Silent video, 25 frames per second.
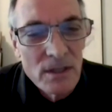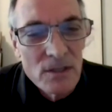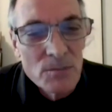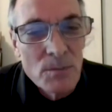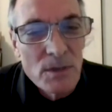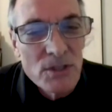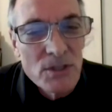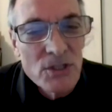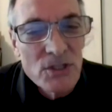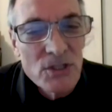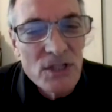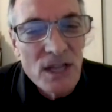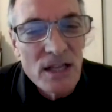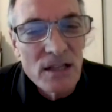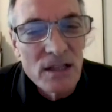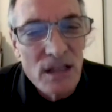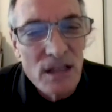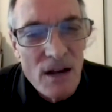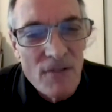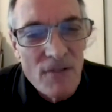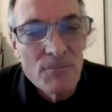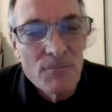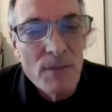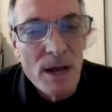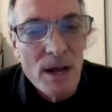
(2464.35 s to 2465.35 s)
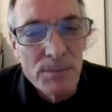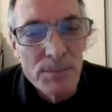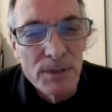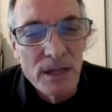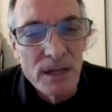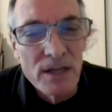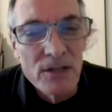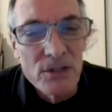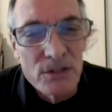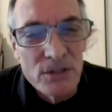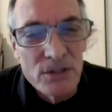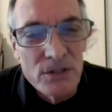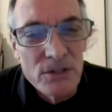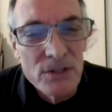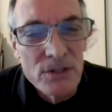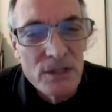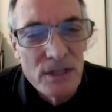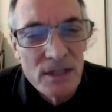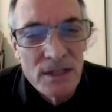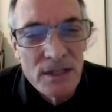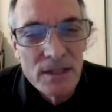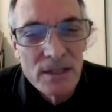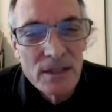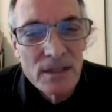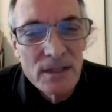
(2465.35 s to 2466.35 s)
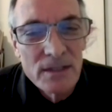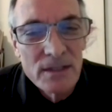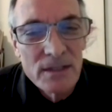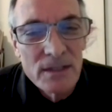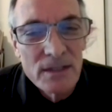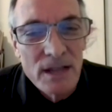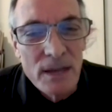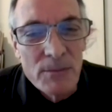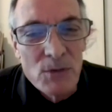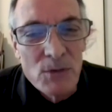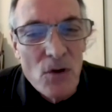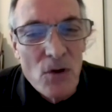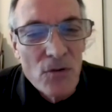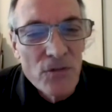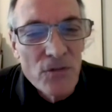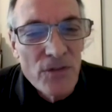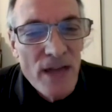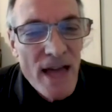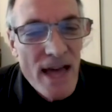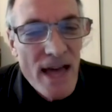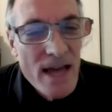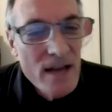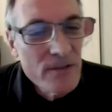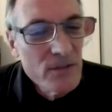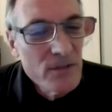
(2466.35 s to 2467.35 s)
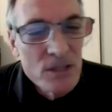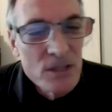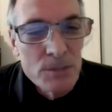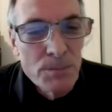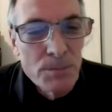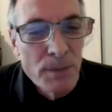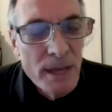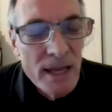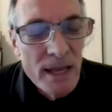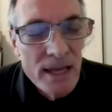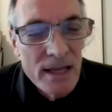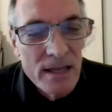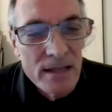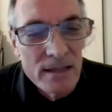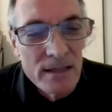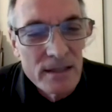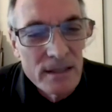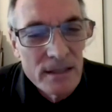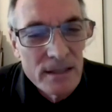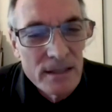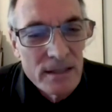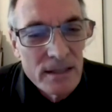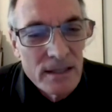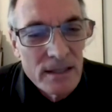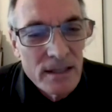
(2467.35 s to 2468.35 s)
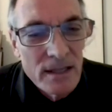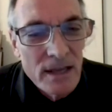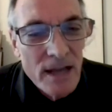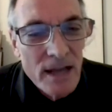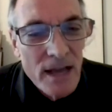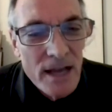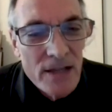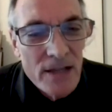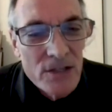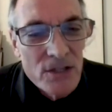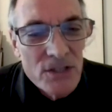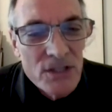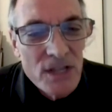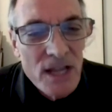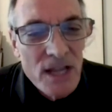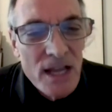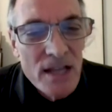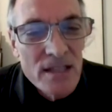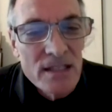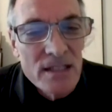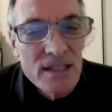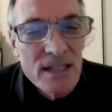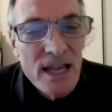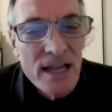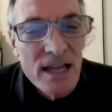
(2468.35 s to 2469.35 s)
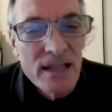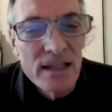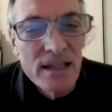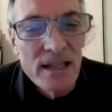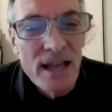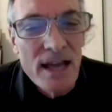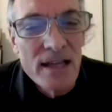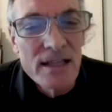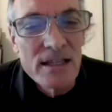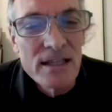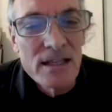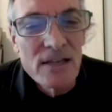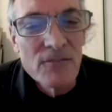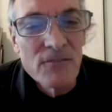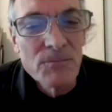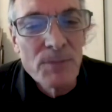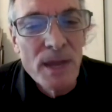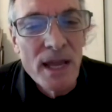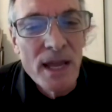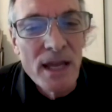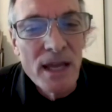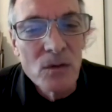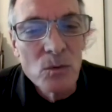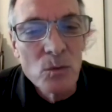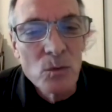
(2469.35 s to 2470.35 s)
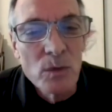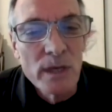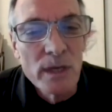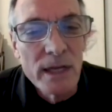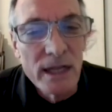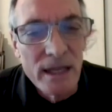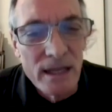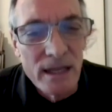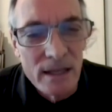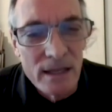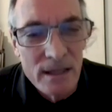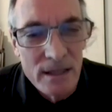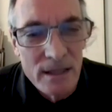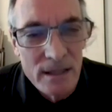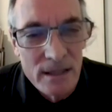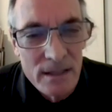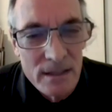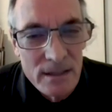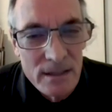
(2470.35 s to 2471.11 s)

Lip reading: As much as I love my pleasures, I'm no fan of this pain. I just can't stand the idea of pain winning.